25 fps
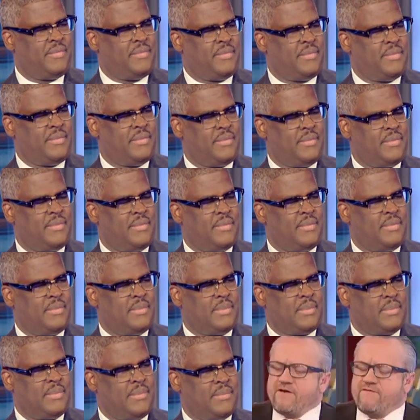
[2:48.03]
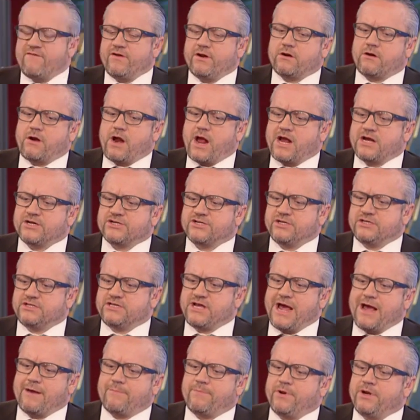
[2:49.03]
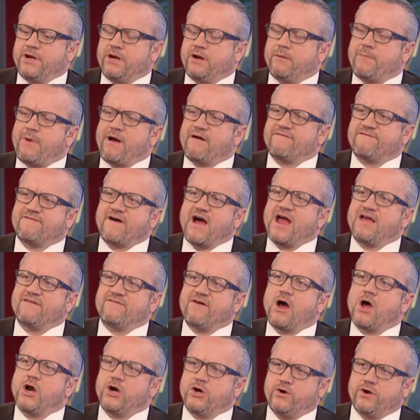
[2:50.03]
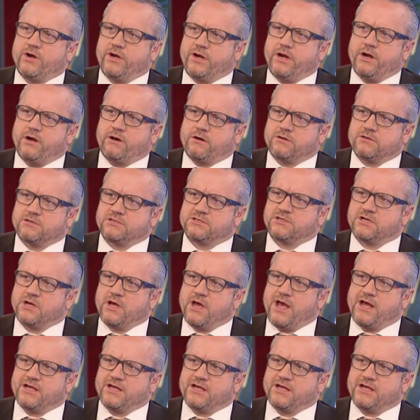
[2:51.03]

Yeah, well, first of all, every crash that's happened in about 500 years